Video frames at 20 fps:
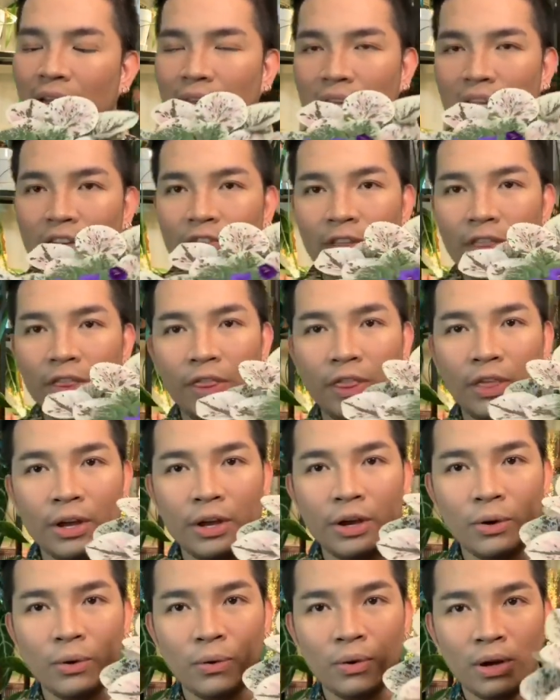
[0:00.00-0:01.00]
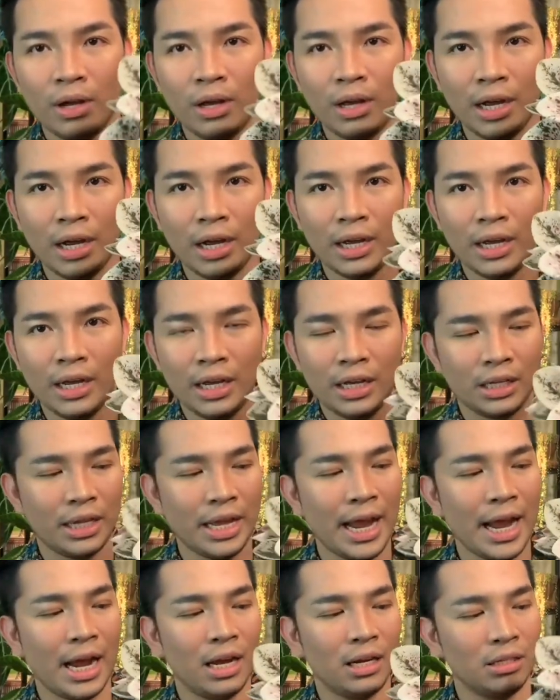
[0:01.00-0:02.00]
even though it
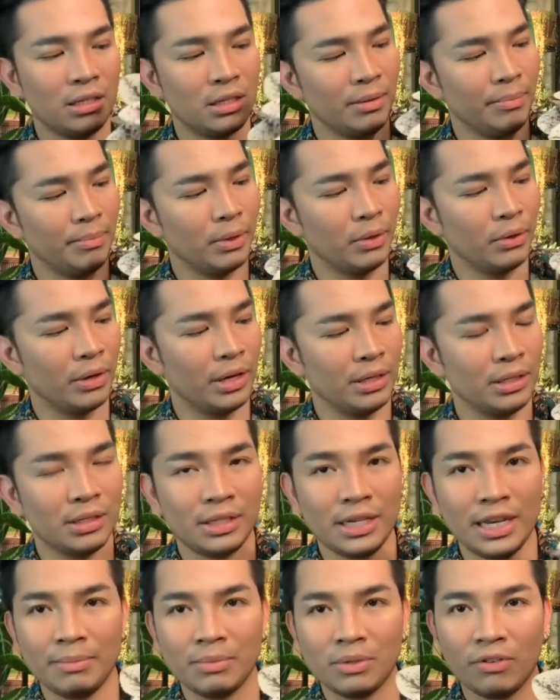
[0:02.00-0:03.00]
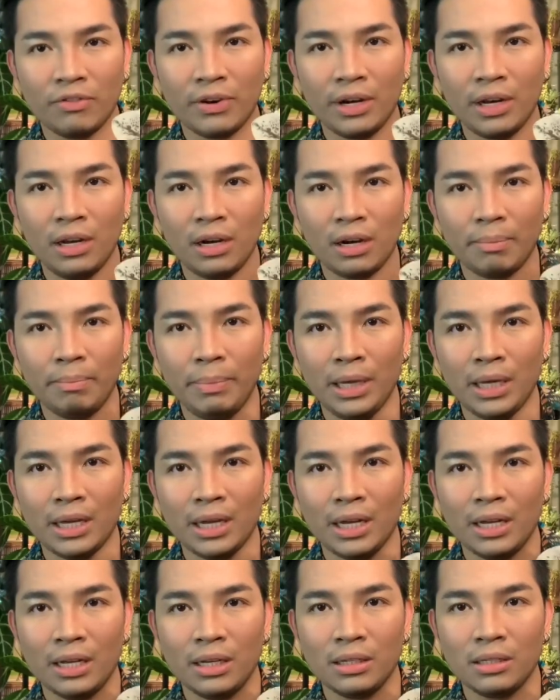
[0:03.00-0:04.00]
had some broken stems over here,
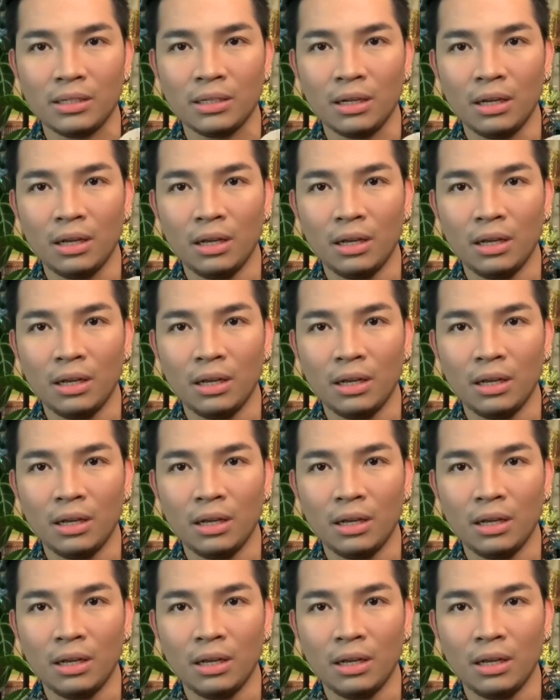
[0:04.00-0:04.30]
because